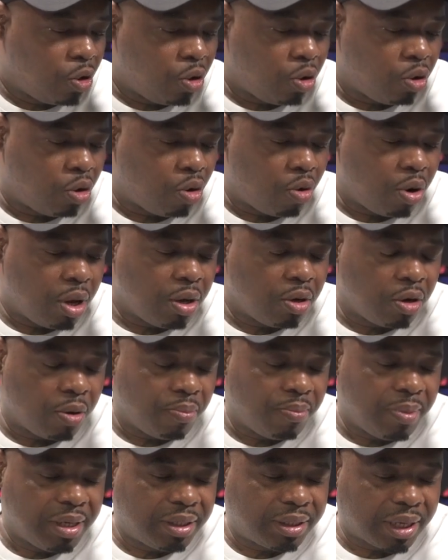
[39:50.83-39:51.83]
You know,
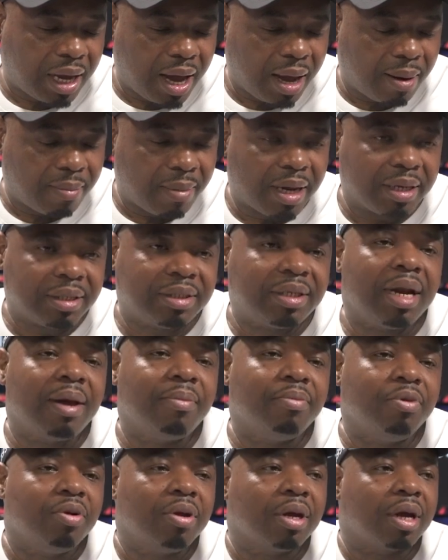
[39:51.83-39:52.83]
it'd be time that
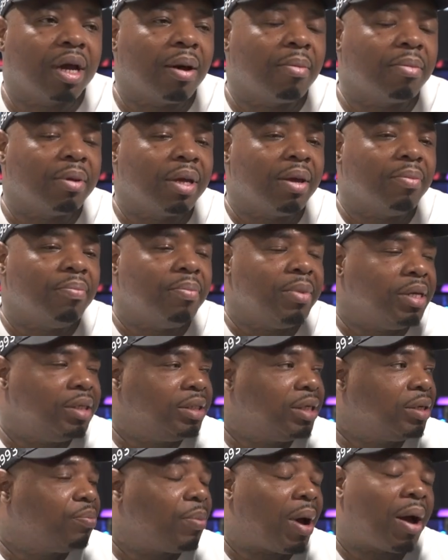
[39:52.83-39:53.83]
Slim used to come get me
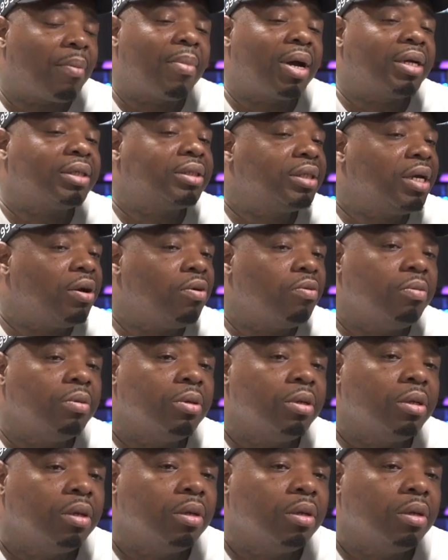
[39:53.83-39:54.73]
just by myself.